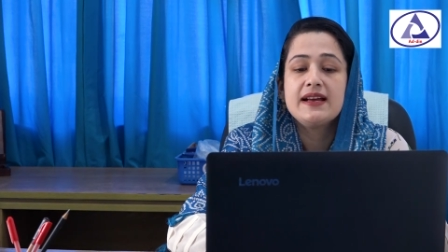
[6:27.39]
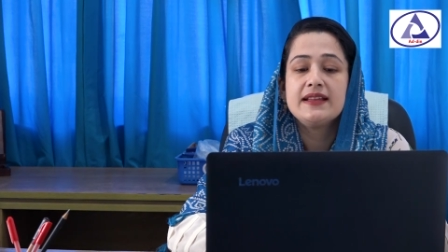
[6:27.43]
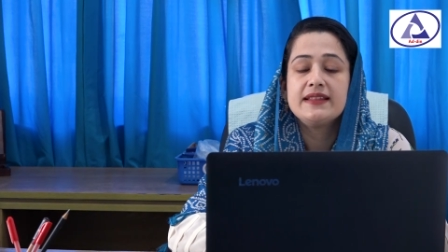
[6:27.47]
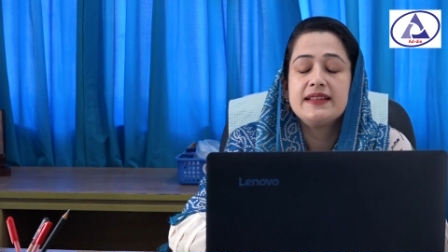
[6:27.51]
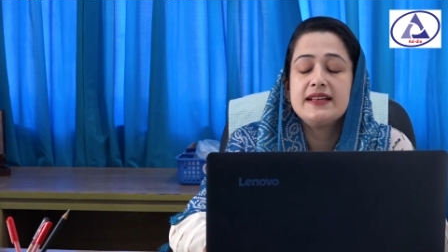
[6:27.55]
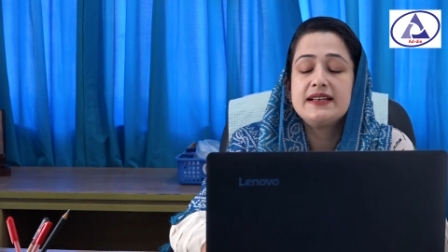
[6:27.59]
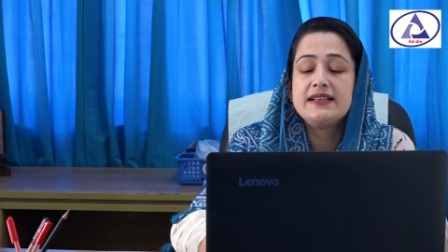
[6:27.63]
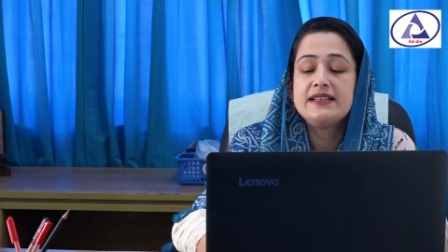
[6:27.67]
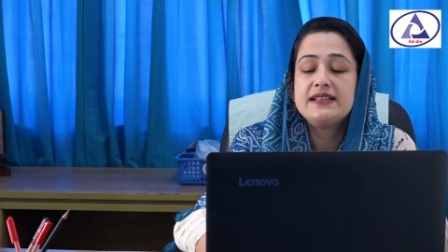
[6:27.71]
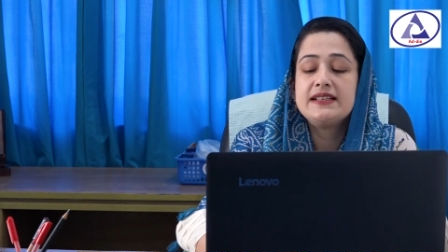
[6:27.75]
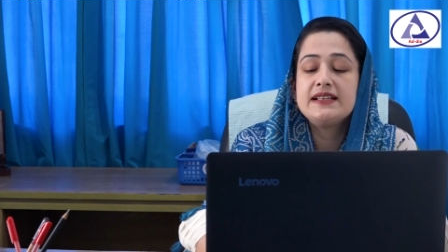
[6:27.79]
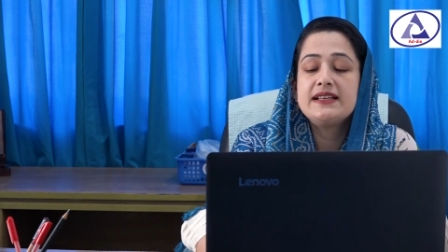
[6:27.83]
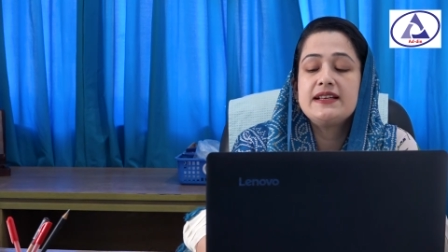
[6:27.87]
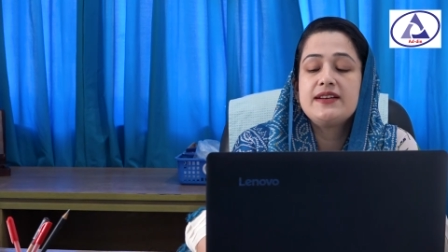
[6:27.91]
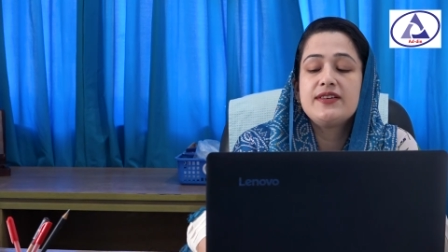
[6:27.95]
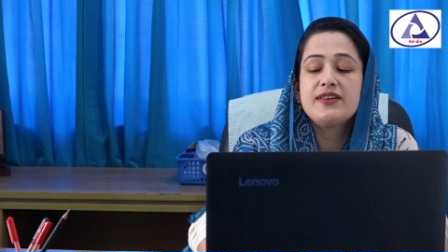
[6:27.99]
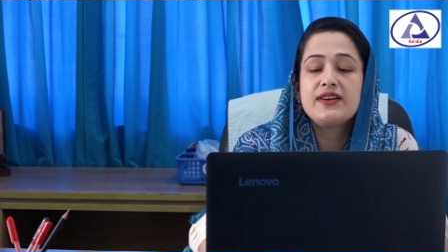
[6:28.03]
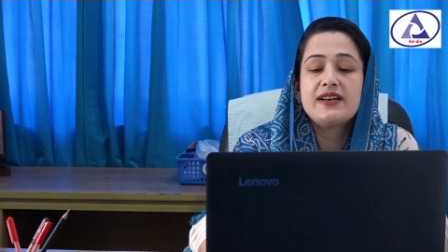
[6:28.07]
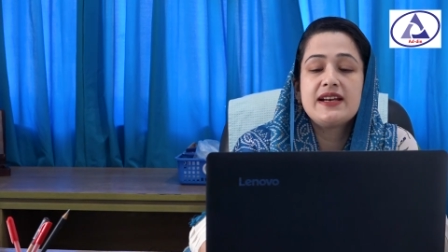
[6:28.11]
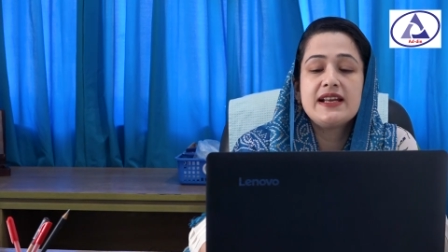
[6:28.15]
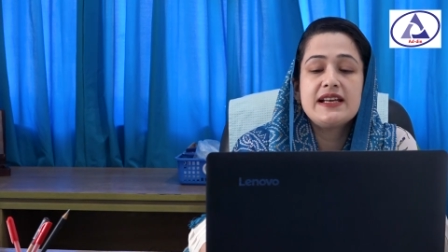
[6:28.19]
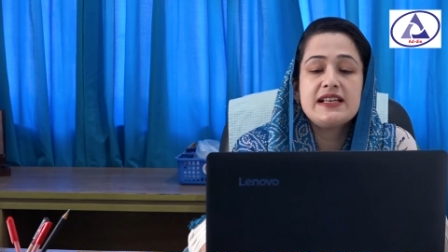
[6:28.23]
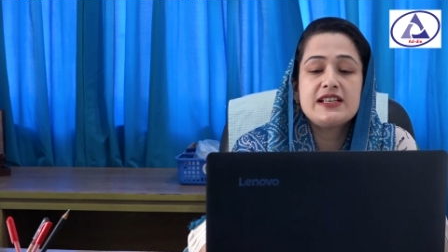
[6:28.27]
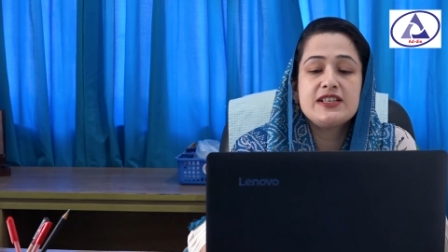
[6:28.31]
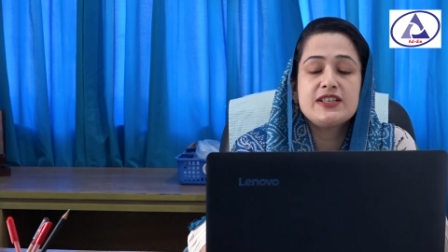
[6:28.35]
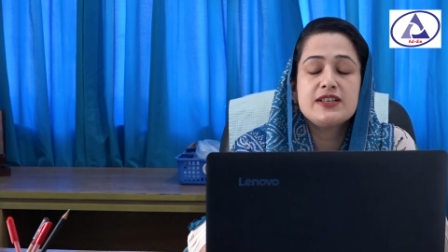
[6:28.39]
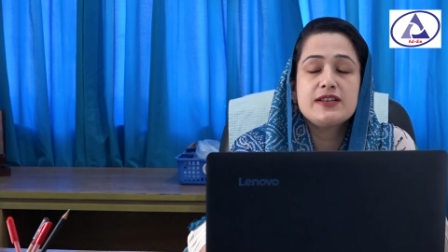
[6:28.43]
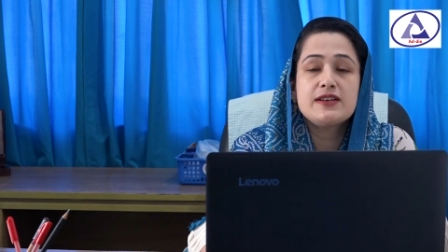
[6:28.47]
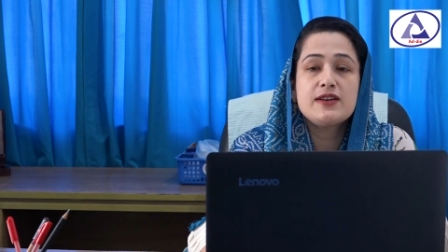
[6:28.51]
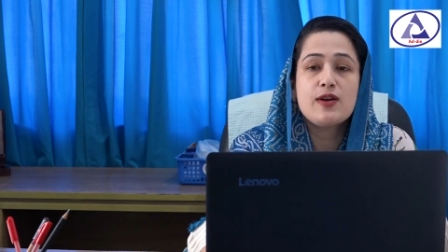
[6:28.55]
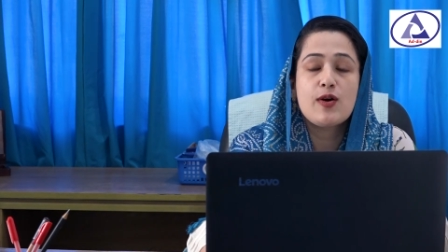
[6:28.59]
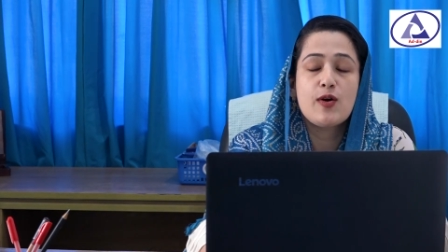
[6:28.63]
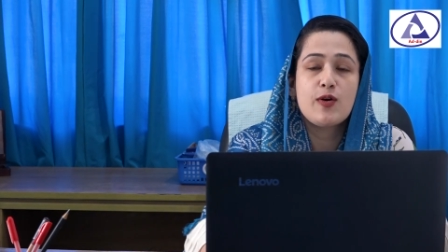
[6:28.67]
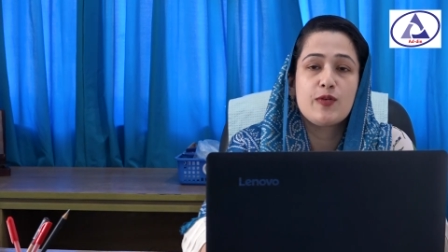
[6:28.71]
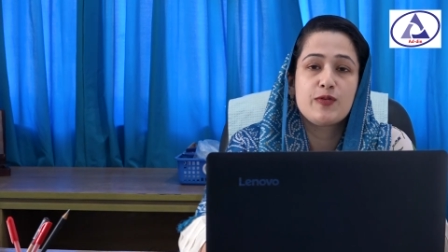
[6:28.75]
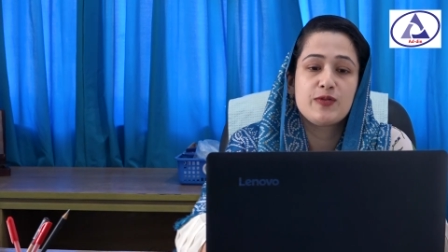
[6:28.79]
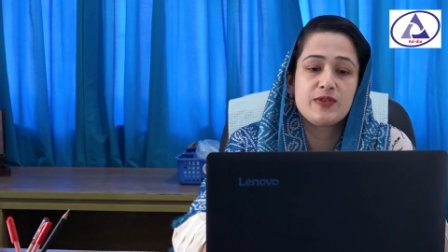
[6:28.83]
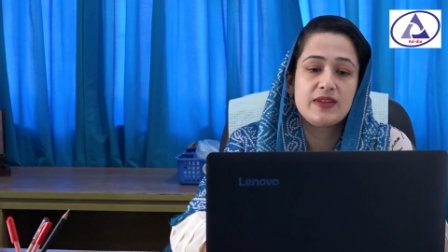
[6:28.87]
the degradation
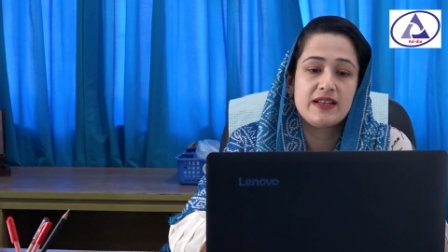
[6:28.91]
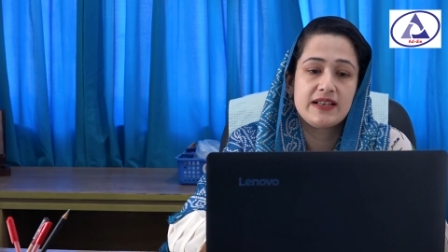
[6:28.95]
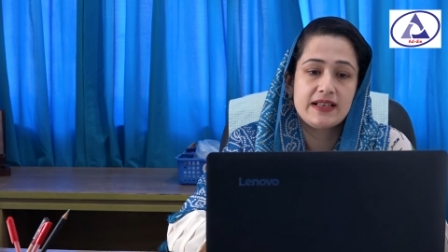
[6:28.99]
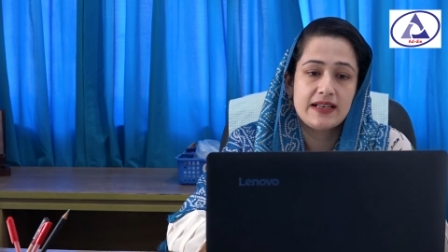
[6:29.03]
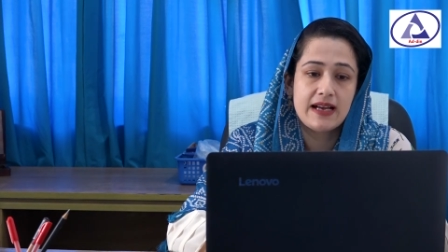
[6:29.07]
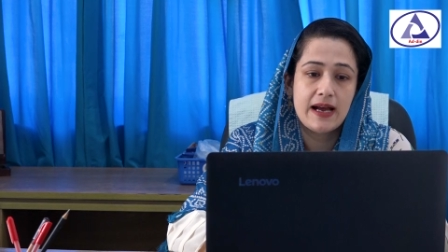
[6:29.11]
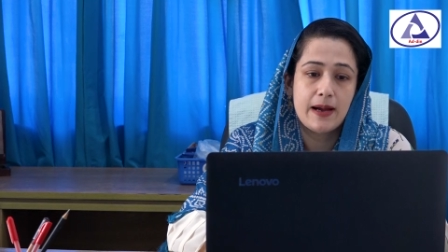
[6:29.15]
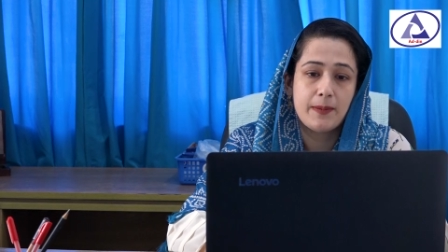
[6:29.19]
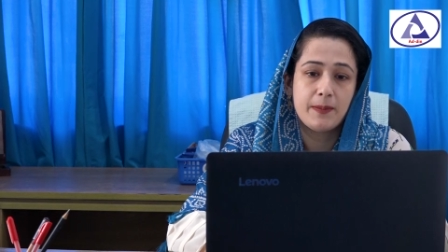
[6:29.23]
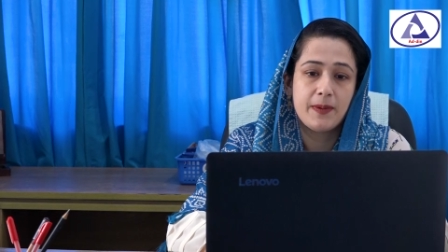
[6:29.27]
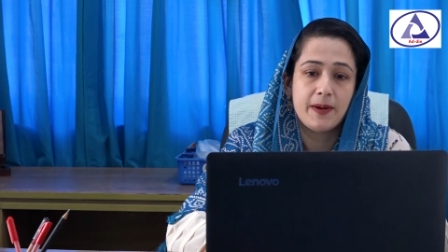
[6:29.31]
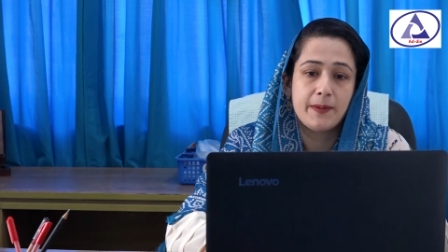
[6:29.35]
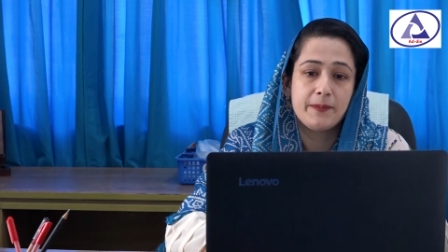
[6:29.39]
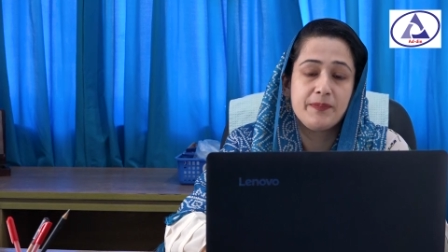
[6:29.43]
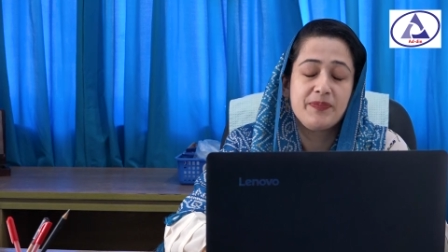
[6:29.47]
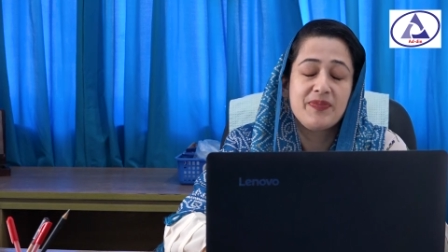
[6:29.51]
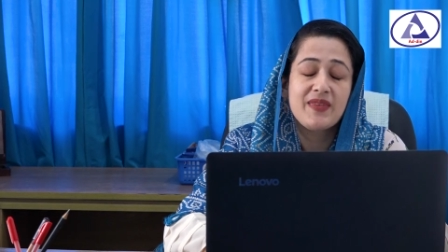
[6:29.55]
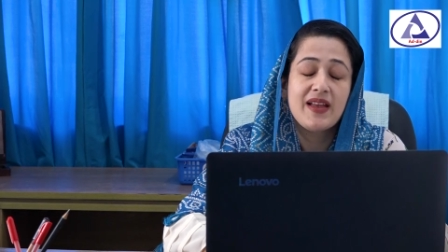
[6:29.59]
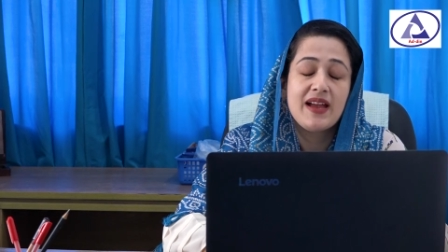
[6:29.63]
of the GABA.